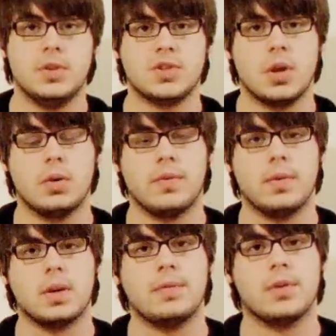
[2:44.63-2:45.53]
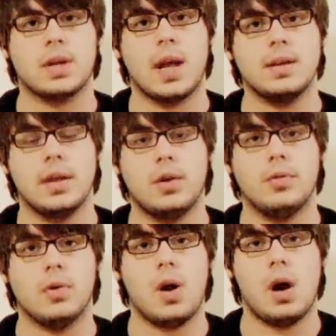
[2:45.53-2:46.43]
So for content
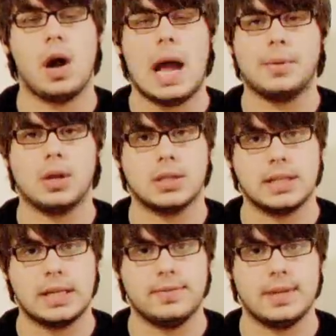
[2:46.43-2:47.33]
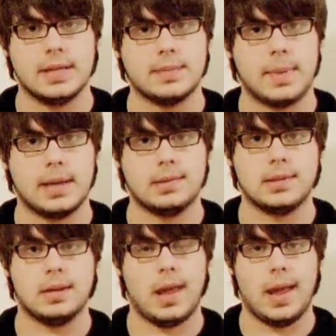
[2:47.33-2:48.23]
overall, I'm going to give this
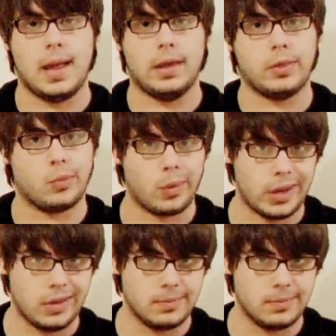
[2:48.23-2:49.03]
magazine a 3.